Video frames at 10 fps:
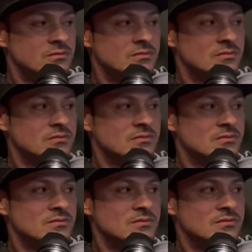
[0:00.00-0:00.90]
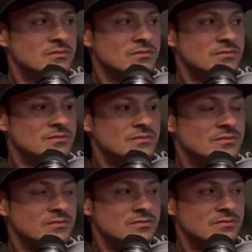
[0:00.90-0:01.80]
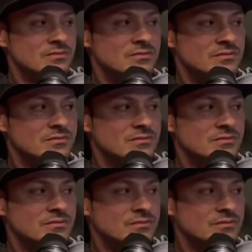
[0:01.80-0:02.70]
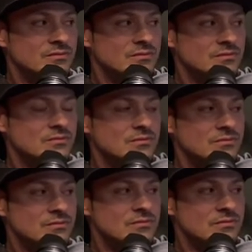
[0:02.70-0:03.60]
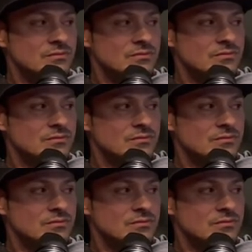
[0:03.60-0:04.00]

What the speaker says: [no speech]